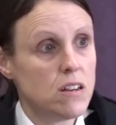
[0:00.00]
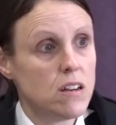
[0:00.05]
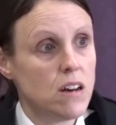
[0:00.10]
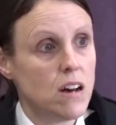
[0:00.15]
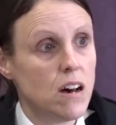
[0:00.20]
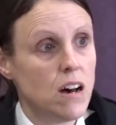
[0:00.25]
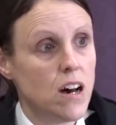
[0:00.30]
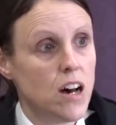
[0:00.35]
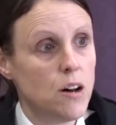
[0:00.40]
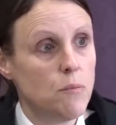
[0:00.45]

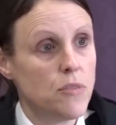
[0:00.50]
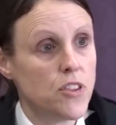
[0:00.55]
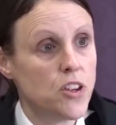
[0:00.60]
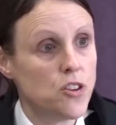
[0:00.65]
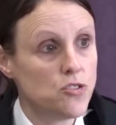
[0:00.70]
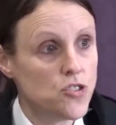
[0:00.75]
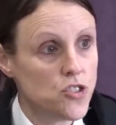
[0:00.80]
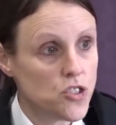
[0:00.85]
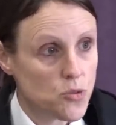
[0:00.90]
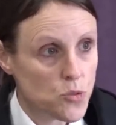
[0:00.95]
the
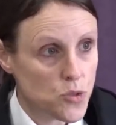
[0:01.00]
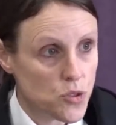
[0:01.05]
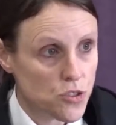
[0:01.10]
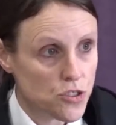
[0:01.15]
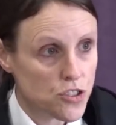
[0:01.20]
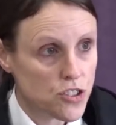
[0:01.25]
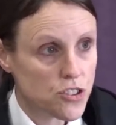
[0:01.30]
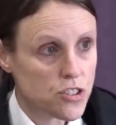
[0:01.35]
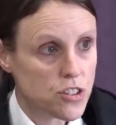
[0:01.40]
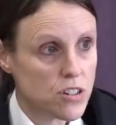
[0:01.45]

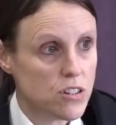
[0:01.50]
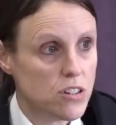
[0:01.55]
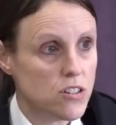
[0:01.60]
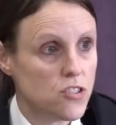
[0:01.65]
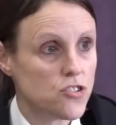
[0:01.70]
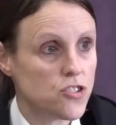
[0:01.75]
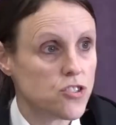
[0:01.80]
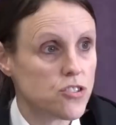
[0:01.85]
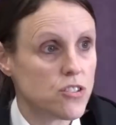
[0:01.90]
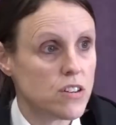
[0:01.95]
underwater
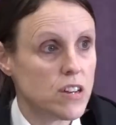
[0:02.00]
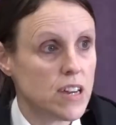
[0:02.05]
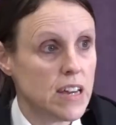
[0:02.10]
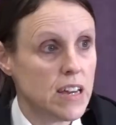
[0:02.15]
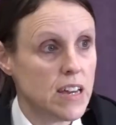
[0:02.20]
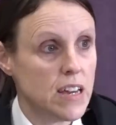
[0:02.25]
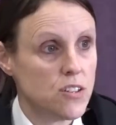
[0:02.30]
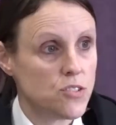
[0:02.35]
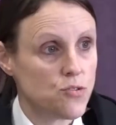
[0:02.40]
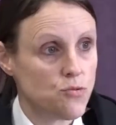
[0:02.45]
search, it
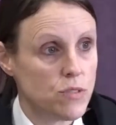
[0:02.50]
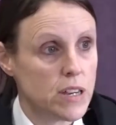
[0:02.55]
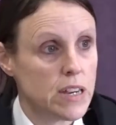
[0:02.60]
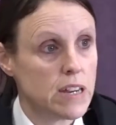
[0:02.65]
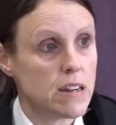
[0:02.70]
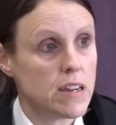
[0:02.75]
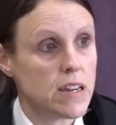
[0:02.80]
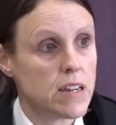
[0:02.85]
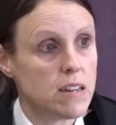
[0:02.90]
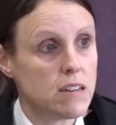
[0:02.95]
is
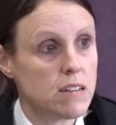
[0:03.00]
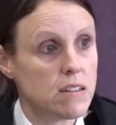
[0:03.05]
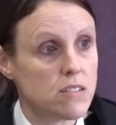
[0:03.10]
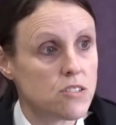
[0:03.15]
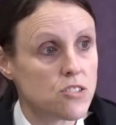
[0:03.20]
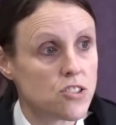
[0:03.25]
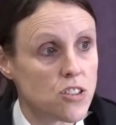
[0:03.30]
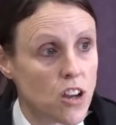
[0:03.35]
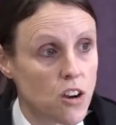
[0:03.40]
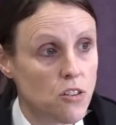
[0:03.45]
really
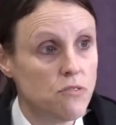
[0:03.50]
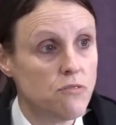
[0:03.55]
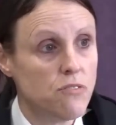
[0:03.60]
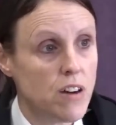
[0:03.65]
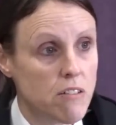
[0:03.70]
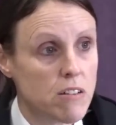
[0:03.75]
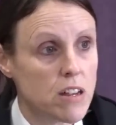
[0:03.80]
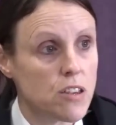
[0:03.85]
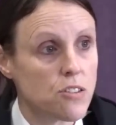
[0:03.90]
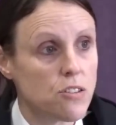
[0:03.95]
so
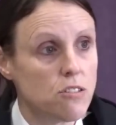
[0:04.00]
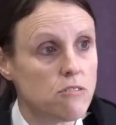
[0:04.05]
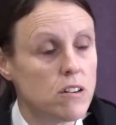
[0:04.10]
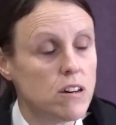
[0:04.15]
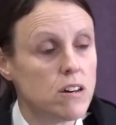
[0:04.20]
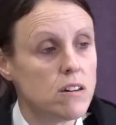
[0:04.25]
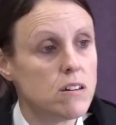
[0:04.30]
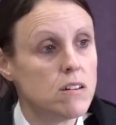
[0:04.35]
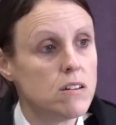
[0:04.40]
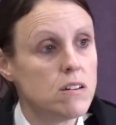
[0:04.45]
very thorough